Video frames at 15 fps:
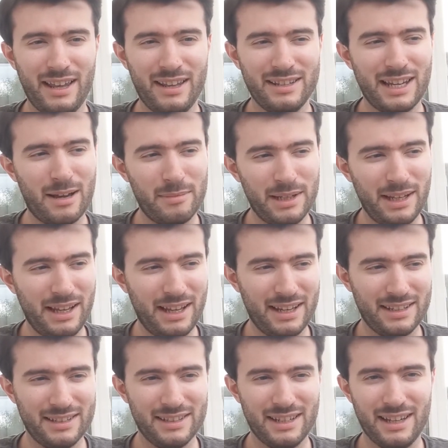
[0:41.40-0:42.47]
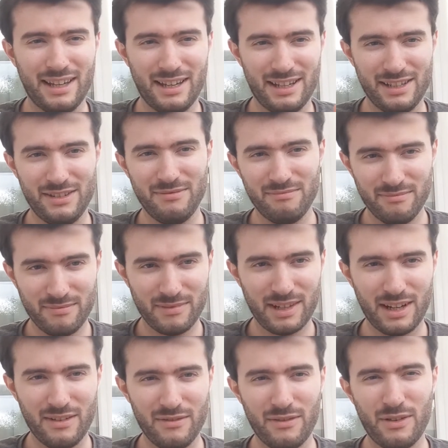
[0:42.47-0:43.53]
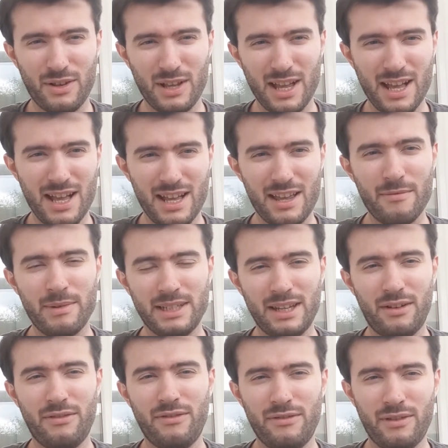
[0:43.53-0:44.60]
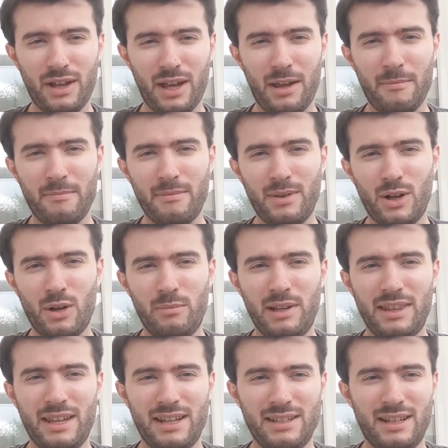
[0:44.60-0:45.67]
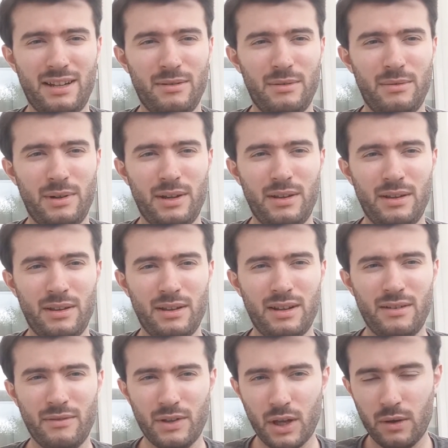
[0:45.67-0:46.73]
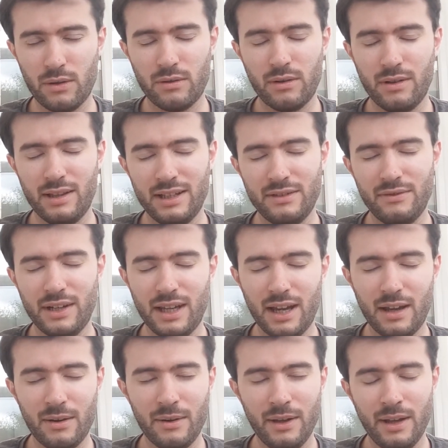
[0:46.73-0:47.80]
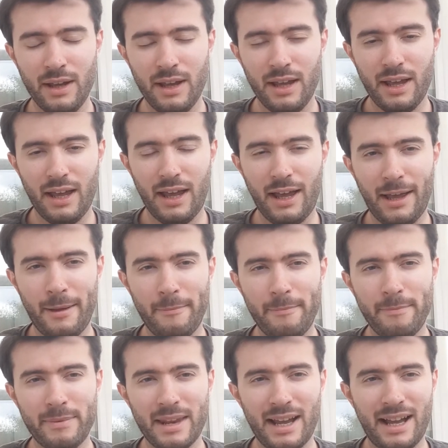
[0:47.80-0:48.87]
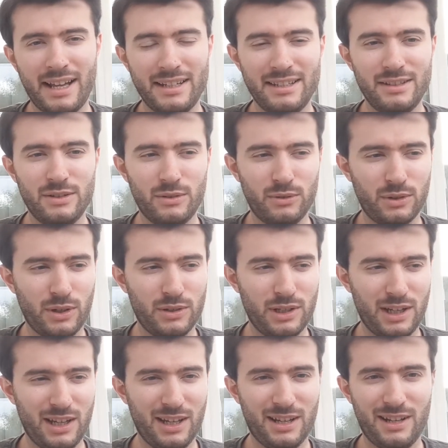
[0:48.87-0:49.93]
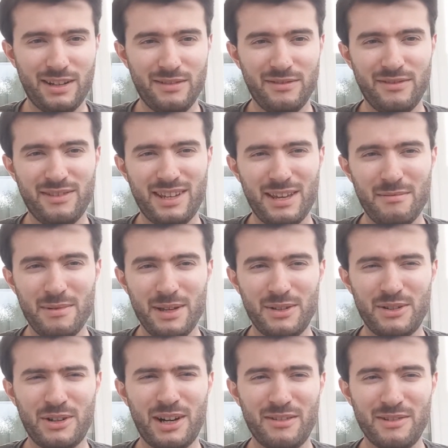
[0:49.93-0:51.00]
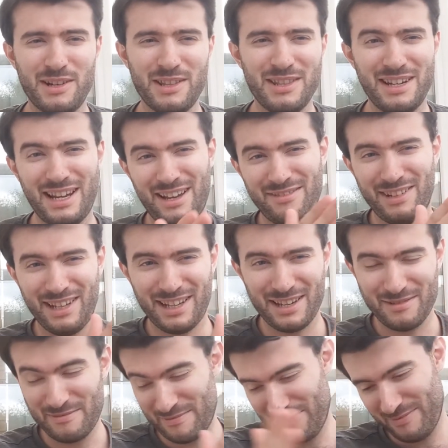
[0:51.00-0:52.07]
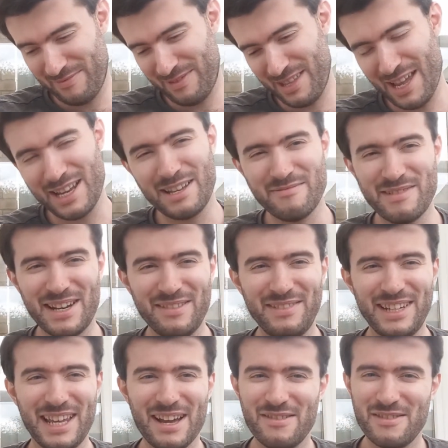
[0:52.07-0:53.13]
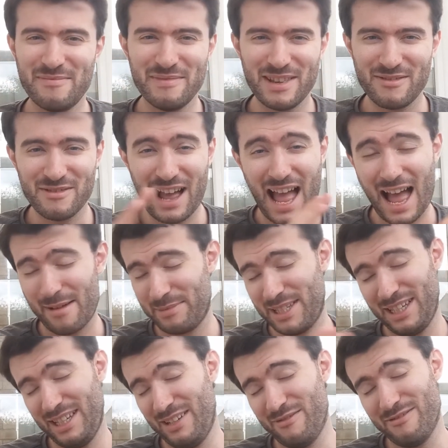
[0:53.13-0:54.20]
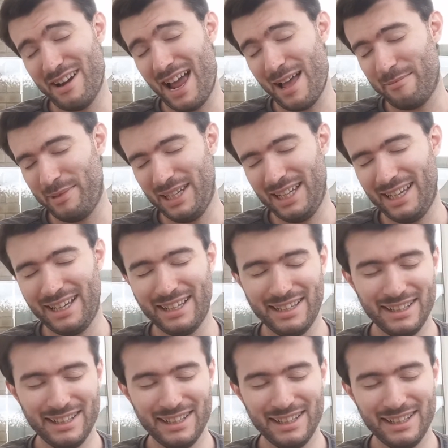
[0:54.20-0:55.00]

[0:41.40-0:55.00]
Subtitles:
tablet and I kind of give myself a couple of things that I want to kind of go through in this video, and also to kind of keep me on track rather than have like a 30-minute video of me absolutely rambling